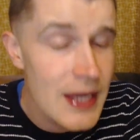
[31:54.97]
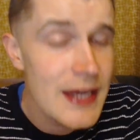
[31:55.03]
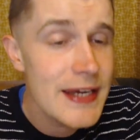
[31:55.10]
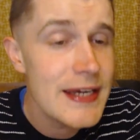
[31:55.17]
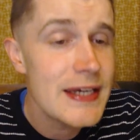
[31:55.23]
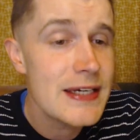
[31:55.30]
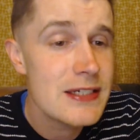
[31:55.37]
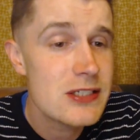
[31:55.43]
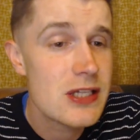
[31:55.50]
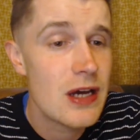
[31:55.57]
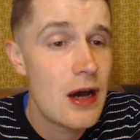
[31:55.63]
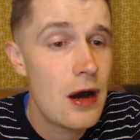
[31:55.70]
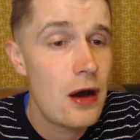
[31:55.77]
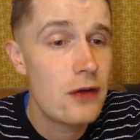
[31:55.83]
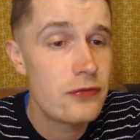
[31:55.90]
It is the
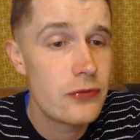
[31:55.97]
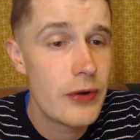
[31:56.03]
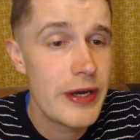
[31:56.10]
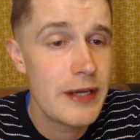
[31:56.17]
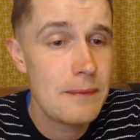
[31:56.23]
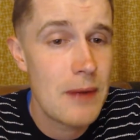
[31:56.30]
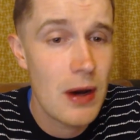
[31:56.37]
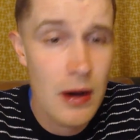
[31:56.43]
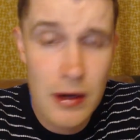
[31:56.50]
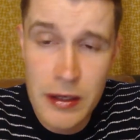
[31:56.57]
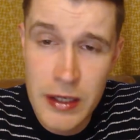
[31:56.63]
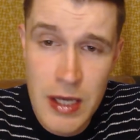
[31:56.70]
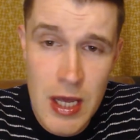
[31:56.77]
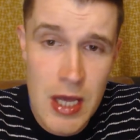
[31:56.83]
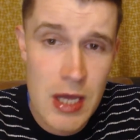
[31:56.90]
halfway mark.
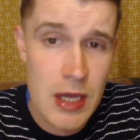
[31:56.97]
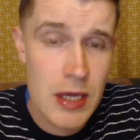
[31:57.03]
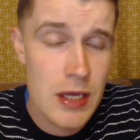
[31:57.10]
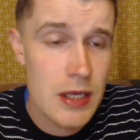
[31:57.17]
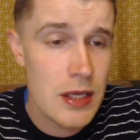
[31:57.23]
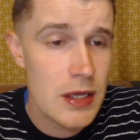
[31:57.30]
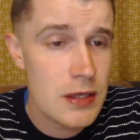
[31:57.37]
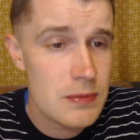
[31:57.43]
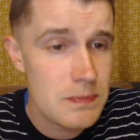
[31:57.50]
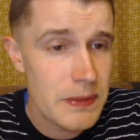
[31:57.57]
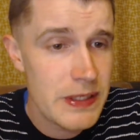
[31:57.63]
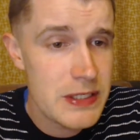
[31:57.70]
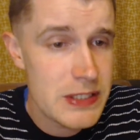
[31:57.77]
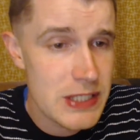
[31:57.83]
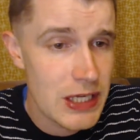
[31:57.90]

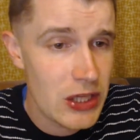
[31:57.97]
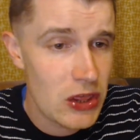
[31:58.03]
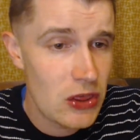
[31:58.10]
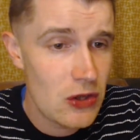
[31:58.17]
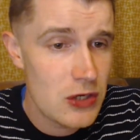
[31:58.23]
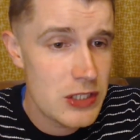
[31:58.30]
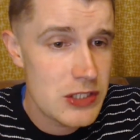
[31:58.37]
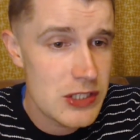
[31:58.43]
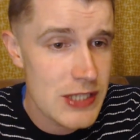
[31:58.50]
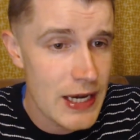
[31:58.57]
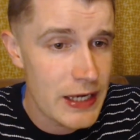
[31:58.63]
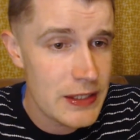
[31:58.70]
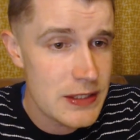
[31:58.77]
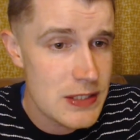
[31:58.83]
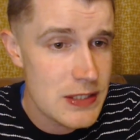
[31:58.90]
Please take 30
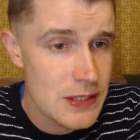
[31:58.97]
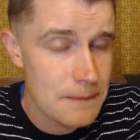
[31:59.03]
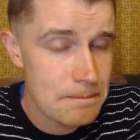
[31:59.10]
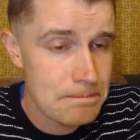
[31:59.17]
seconds.